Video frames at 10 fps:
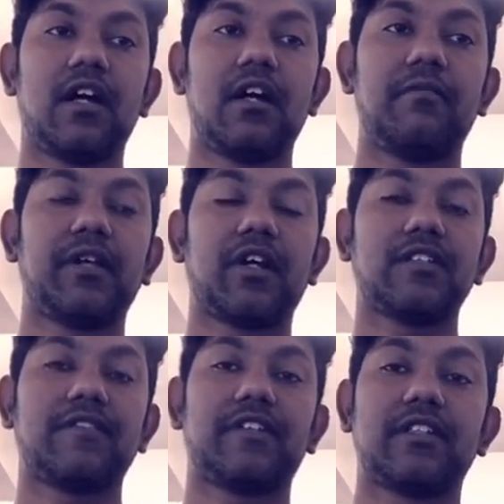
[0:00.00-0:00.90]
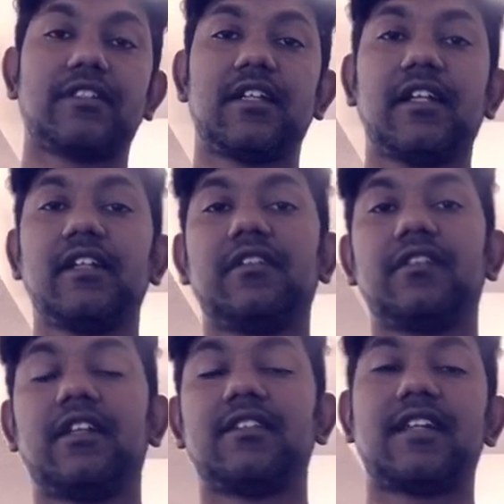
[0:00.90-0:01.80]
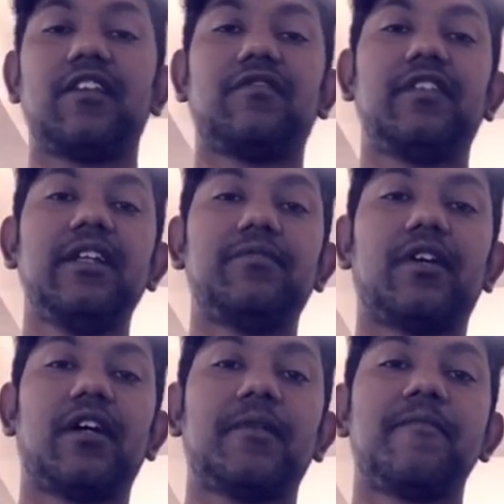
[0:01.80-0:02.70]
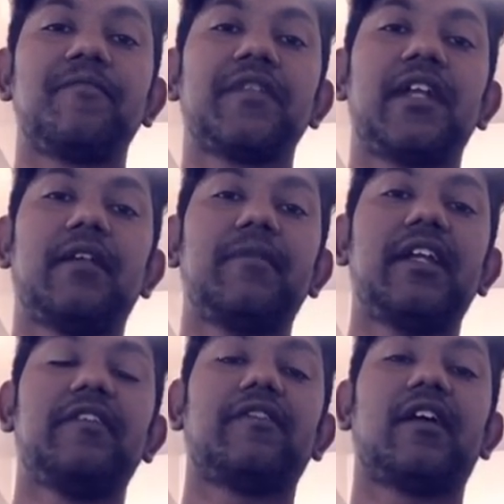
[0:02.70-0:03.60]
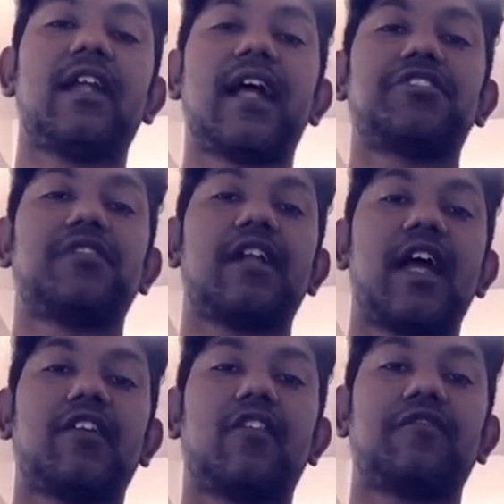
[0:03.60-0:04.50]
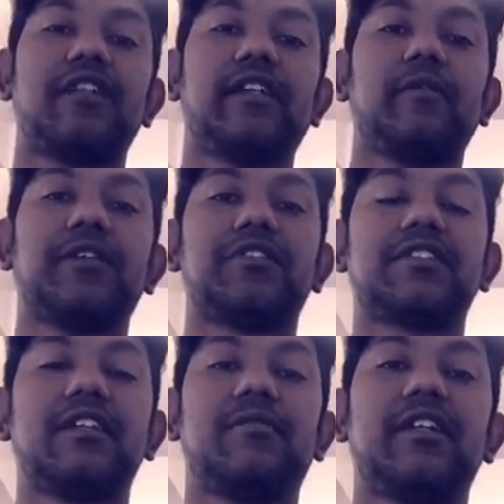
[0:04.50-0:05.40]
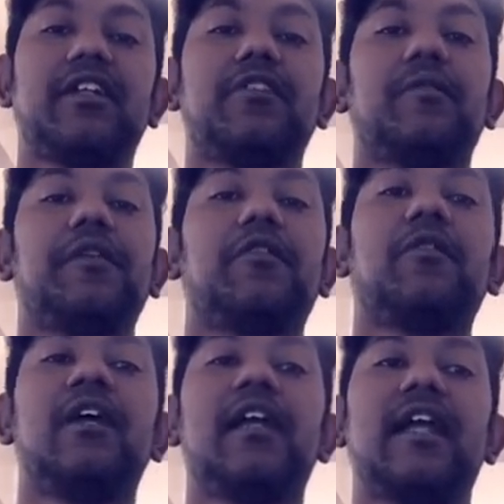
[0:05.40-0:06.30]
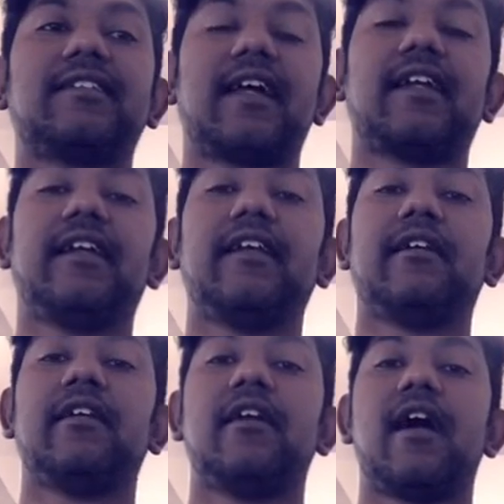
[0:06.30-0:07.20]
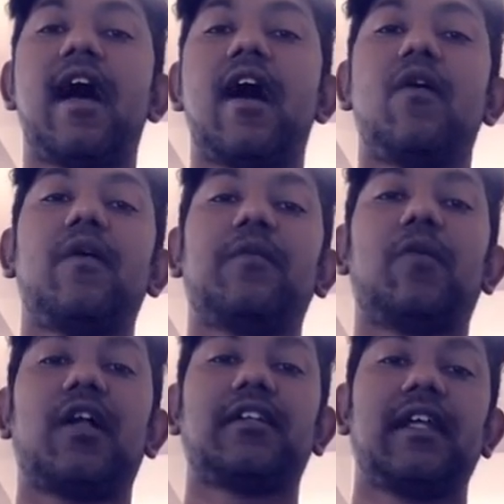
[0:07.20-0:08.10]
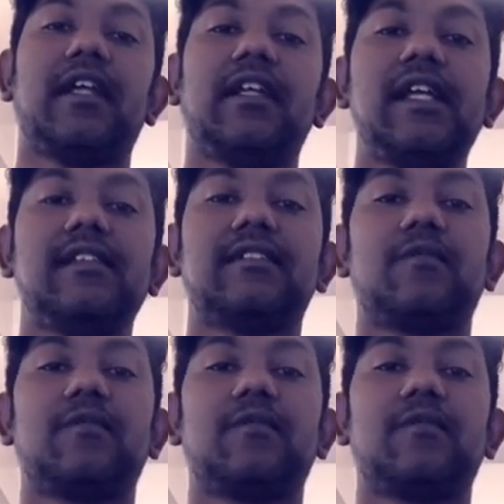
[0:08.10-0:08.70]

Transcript: because if it is sitting in the sign of Libra, it may give a natural knack of dealing with your sibling. You may know exactly how and what he needs, and